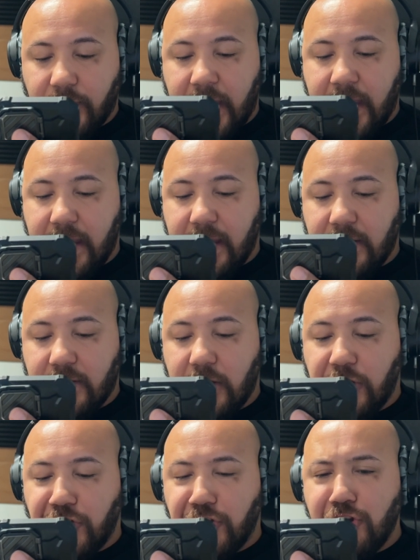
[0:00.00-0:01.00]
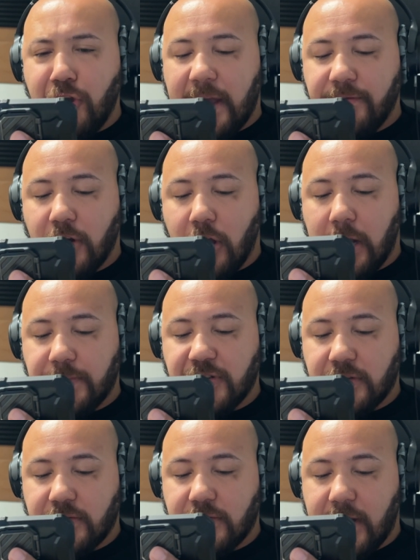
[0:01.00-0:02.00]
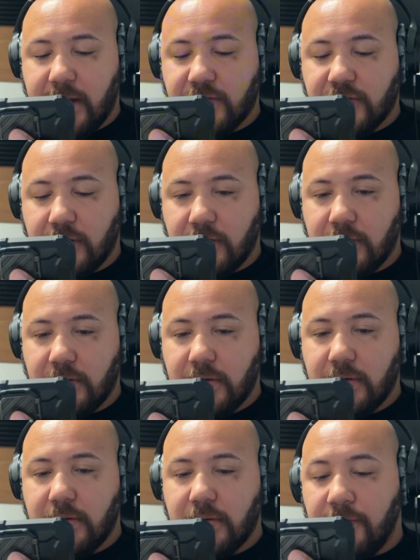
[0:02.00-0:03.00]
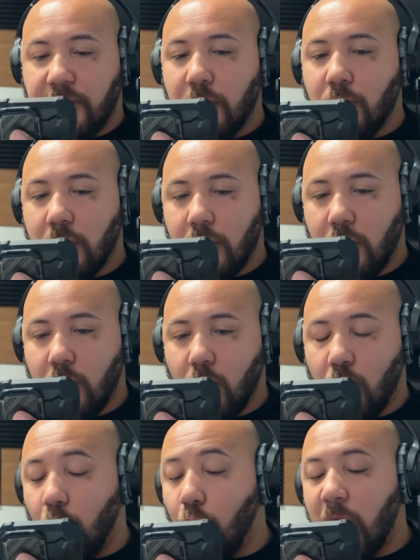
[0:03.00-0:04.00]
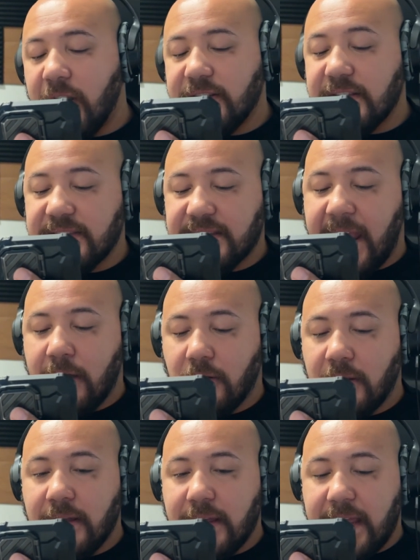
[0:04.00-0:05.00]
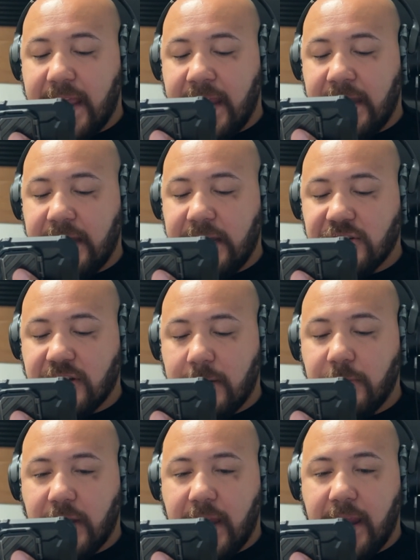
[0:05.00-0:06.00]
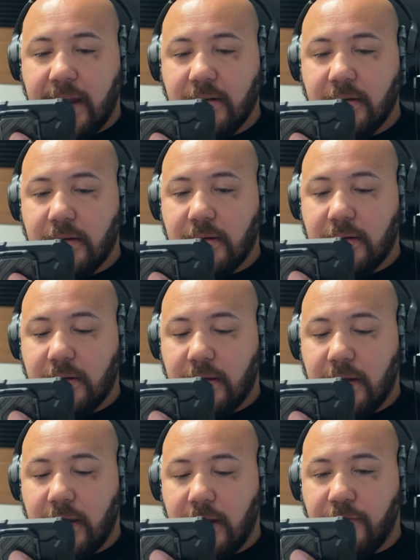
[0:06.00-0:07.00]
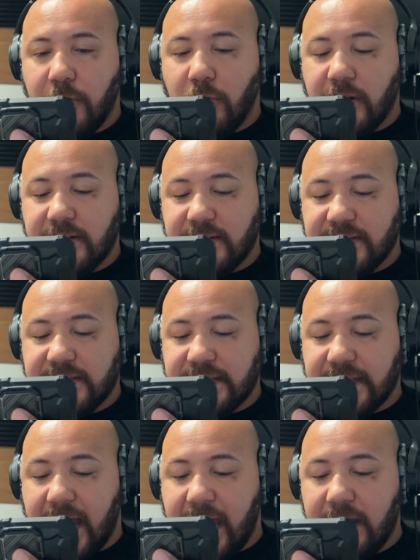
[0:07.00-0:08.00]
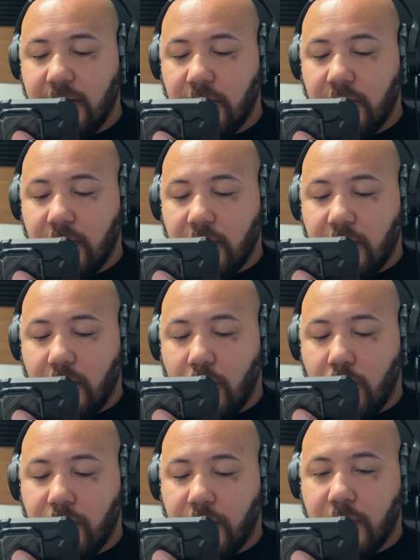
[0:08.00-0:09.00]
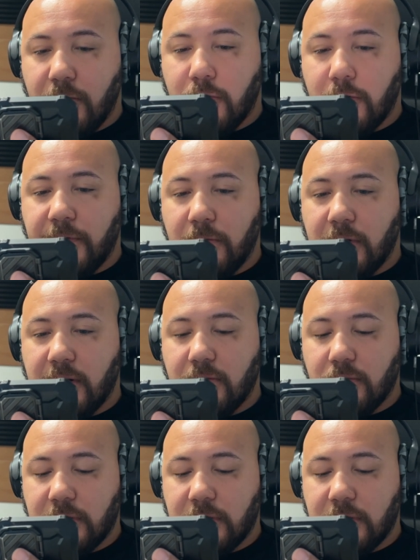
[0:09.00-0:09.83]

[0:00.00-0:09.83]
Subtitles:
and you have your options, right? So if you wanted to scale in each time, you can. If you wanted to slide over, or if you want,